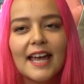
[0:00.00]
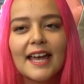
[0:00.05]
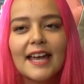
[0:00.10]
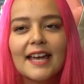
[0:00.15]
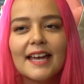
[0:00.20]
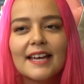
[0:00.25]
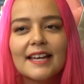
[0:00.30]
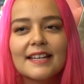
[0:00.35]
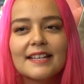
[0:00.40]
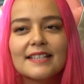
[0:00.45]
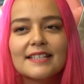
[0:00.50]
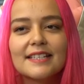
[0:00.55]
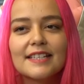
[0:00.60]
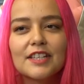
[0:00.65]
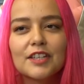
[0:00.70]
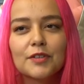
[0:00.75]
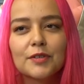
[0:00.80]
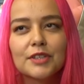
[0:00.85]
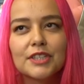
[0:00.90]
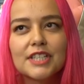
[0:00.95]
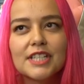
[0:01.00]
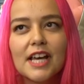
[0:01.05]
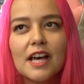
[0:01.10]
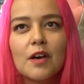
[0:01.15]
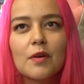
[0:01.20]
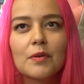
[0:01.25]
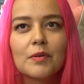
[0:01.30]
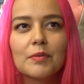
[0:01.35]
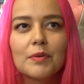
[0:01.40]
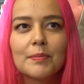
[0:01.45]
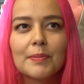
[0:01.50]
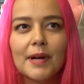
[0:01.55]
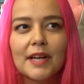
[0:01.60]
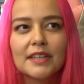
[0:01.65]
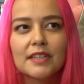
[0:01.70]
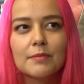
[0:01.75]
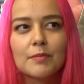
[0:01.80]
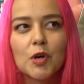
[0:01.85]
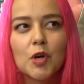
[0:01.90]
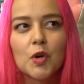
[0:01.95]
and you could tell when we
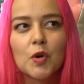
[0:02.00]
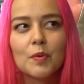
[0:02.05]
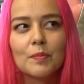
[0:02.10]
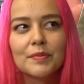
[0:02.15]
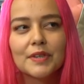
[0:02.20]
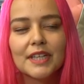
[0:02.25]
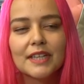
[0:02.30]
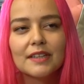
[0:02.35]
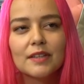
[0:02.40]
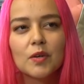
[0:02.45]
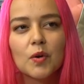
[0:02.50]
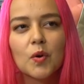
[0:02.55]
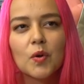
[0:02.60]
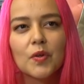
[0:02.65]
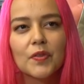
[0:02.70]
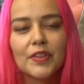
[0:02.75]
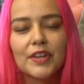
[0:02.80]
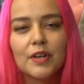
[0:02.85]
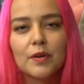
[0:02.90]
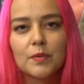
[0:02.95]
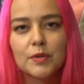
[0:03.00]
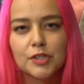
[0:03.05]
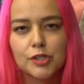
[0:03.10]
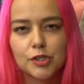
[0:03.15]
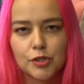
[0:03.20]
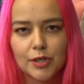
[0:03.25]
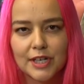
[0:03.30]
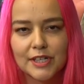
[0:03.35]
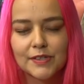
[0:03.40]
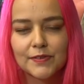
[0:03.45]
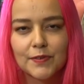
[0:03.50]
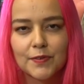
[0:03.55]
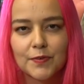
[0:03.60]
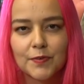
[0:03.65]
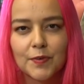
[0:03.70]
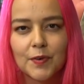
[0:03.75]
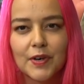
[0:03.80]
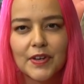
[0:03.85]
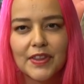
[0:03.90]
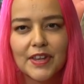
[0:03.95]
brought them home that the whole thing was stressful
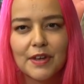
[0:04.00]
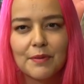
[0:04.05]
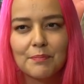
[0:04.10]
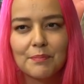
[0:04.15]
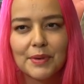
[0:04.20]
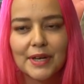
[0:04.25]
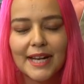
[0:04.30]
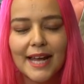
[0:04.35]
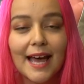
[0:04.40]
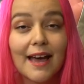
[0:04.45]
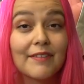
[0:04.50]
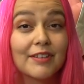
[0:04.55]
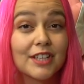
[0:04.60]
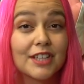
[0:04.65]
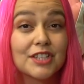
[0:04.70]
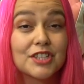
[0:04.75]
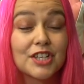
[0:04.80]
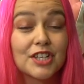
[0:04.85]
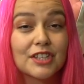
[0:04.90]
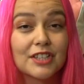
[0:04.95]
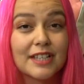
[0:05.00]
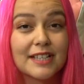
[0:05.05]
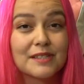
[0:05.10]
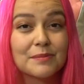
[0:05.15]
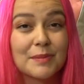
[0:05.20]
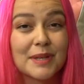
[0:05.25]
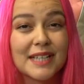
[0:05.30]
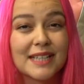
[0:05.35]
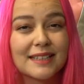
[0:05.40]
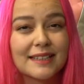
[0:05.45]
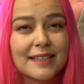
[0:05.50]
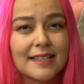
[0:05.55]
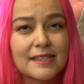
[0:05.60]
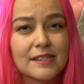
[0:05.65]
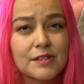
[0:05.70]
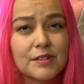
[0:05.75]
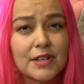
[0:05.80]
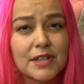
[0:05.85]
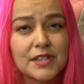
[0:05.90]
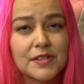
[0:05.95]
for them but having each other has made it
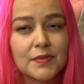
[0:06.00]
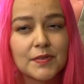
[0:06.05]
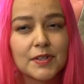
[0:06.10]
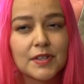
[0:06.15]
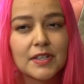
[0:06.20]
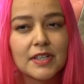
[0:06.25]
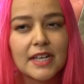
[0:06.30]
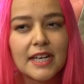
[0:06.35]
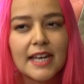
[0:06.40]
less stressful